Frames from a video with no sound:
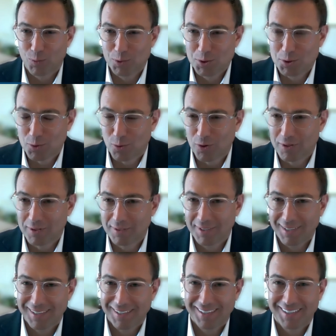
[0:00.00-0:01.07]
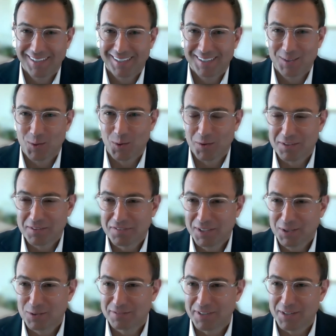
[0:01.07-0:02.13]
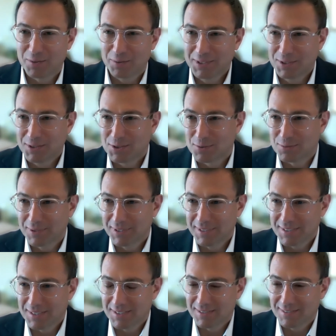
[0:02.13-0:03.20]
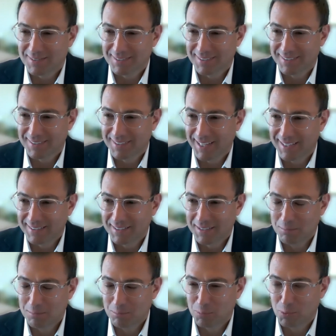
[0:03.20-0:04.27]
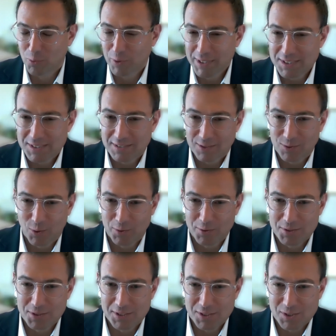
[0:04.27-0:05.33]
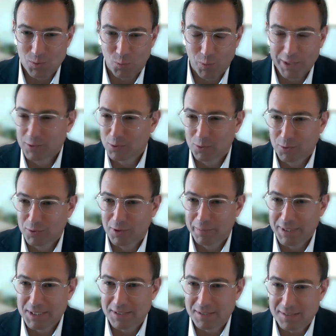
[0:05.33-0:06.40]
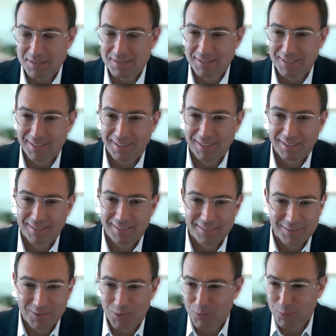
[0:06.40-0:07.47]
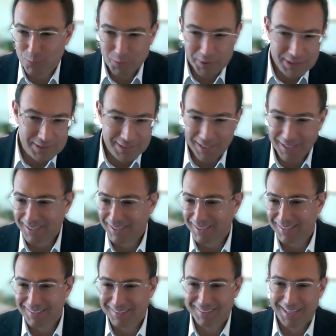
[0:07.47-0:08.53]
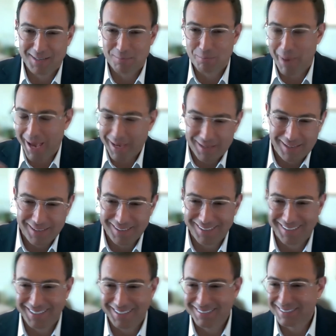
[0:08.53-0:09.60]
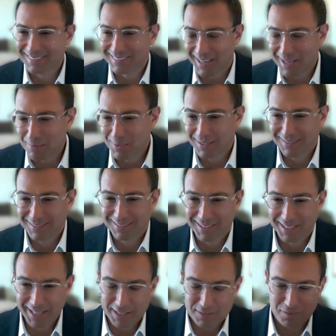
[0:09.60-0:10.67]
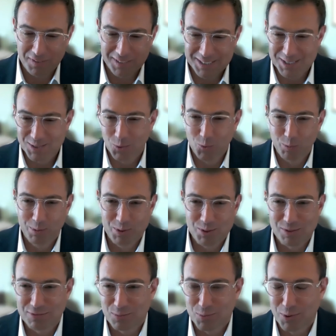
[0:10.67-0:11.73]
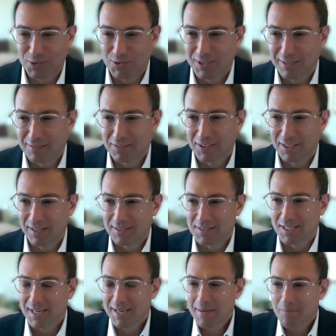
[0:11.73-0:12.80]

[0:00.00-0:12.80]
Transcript: will join, the fate of other industries that embrace technology as a way to do their business. Retail and banking and entertainment, the Netflix, the Ubers of the world and everything else.